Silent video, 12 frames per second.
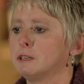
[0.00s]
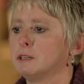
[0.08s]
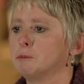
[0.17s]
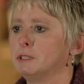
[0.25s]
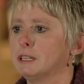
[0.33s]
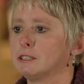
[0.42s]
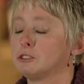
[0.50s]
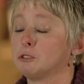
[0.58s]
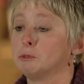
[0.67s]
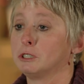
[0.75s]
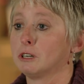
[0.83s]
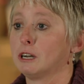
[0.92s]
And we danced
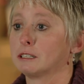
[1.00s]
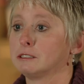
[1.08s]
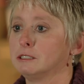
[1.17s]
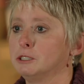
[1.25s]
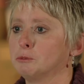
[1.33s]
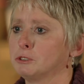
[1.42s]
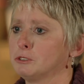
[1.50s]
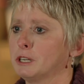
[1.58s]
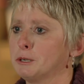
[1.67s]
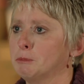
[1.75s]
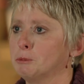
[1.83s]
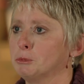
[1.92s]
and we talked, and he was
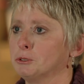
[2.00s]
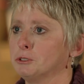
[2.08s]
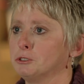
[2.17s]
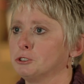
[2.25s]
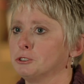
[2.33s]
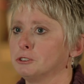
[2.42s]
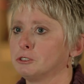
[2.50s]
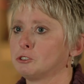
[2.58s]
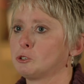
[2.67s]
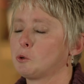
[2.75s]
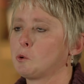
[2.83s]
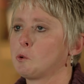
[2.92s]
not a member of the church.